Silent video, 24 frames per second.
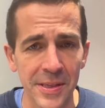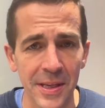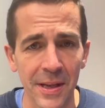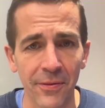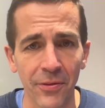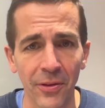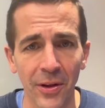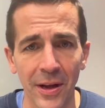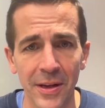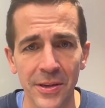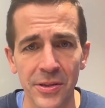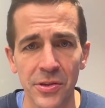They've
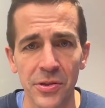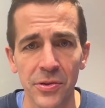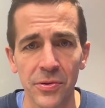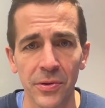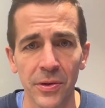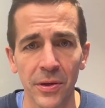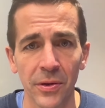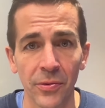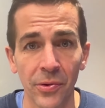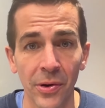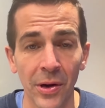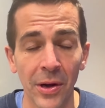lost 2
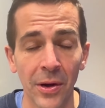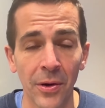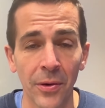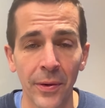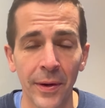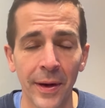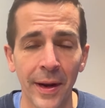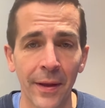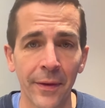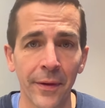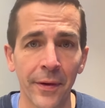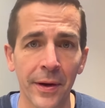in a row,
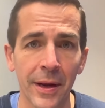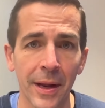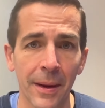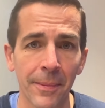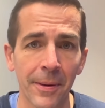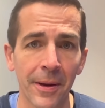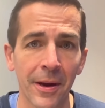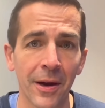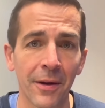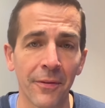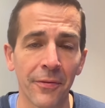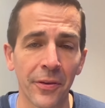and now they're
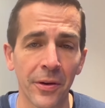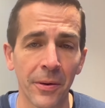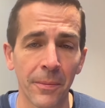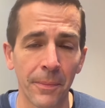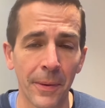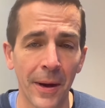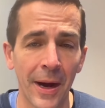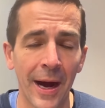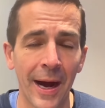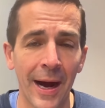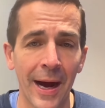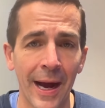coming off their
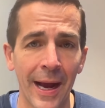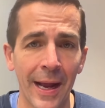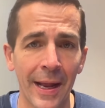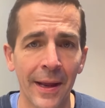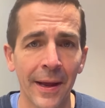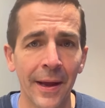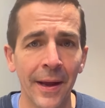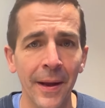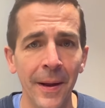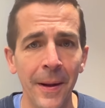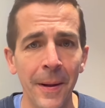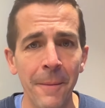bye,
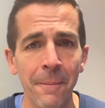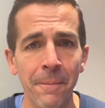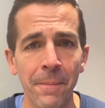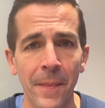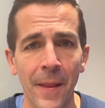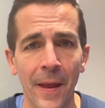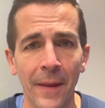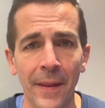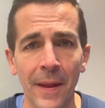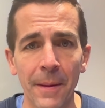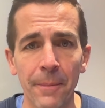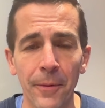
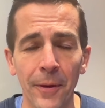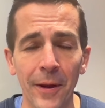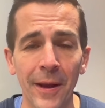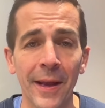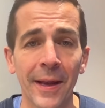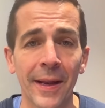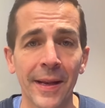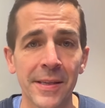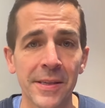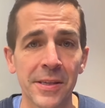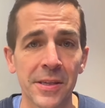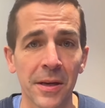and they play
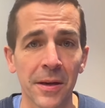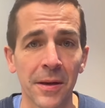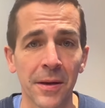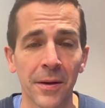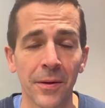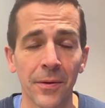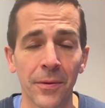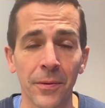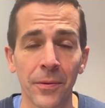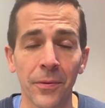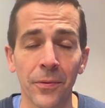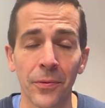against
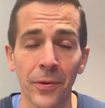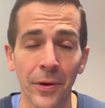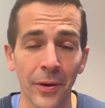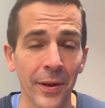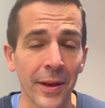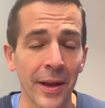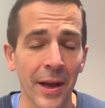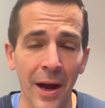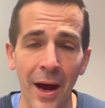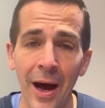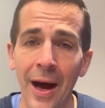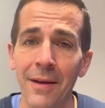a
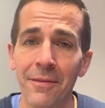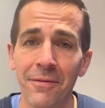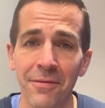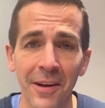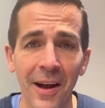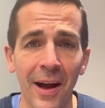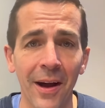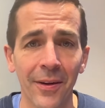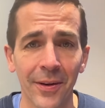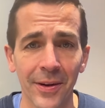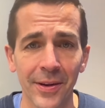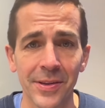really hot
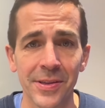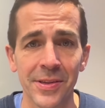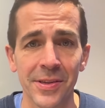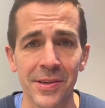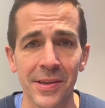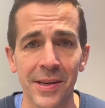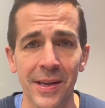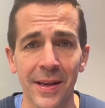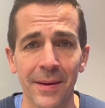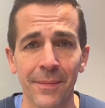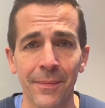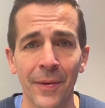Falcons
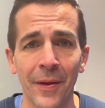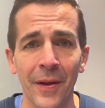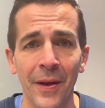team.